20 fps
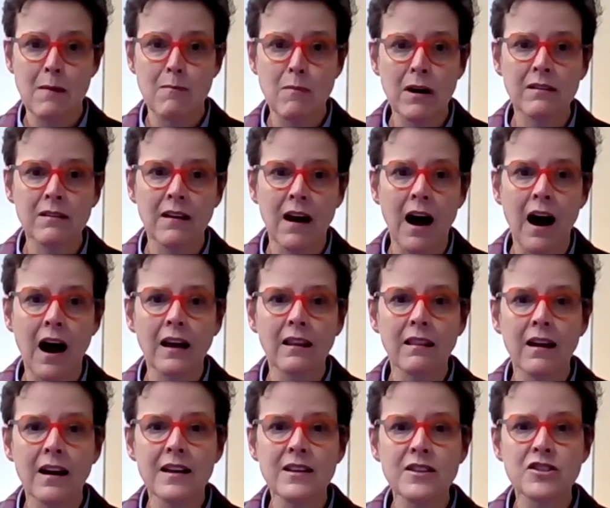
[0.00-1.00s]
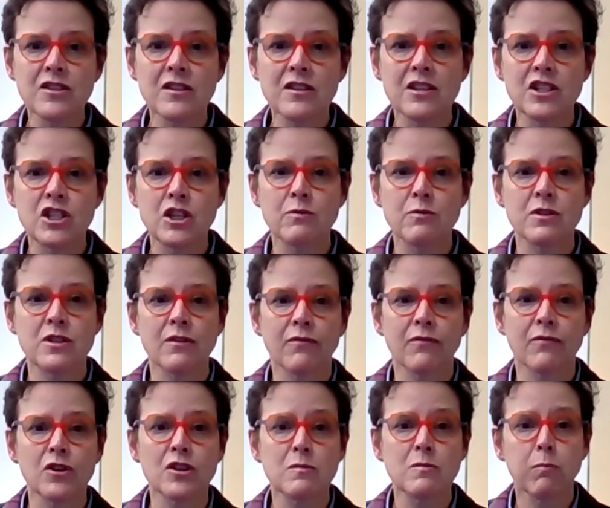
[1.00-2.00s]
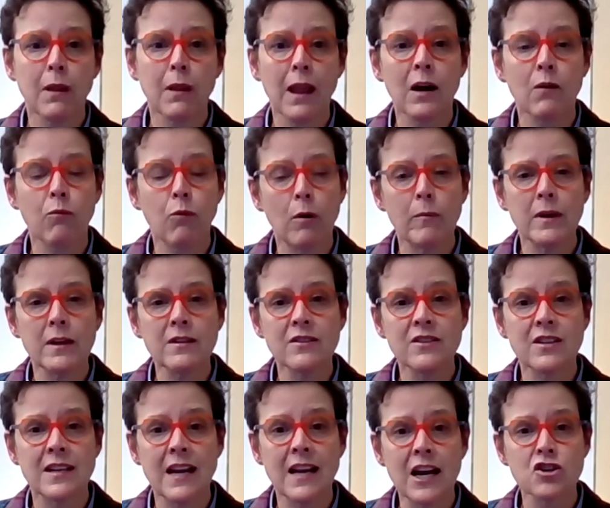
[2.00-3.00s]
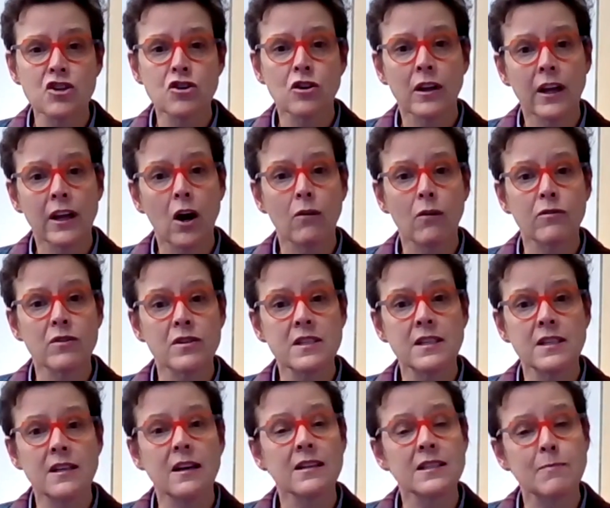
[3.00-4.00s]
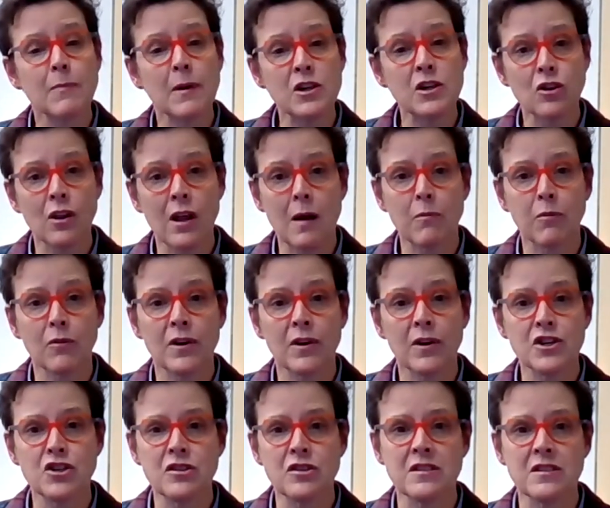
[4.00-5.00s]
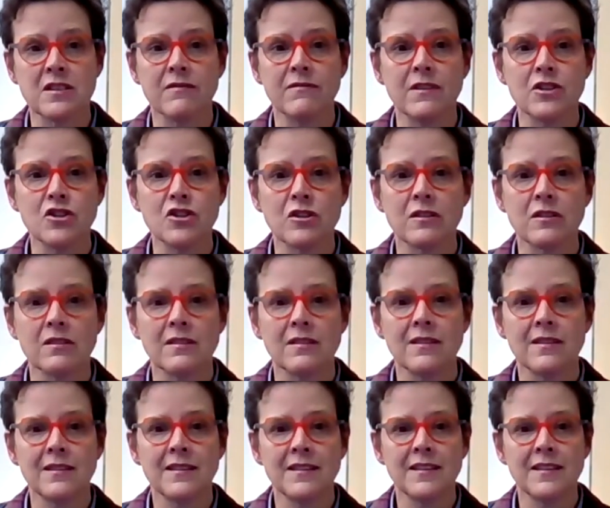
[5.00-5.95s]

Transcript: Among the highlights, she was the first Black woman to nationally oversee a special operations division.